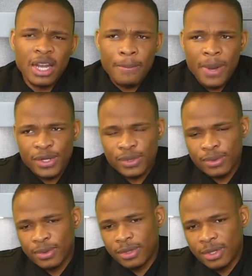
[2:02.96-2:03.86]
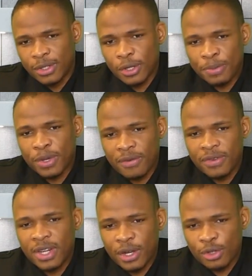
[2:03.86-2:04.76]
Now back to the topic
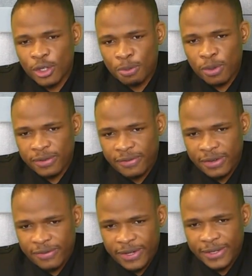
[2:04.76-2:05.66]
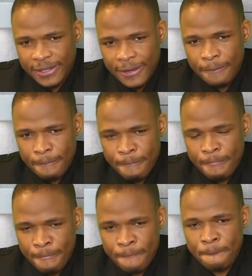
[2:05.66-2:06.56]
of the how to spot fake friends.
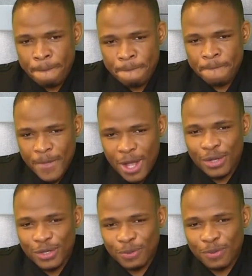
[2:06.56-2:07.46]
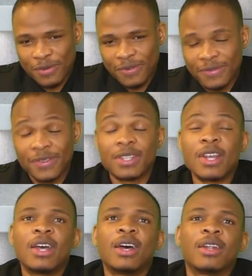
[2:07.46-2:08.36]
Hmm, how to spot fake friends.
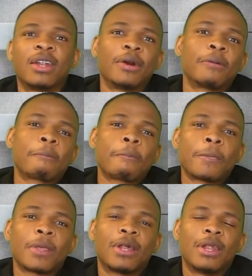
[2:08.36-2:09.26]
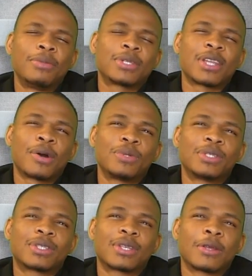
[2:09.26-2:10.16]
Now, let me start
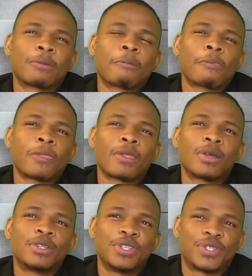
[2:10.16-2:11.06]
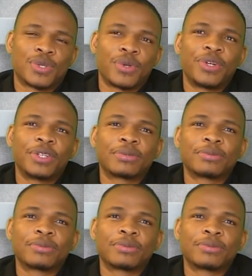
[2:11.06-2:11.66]
with this story.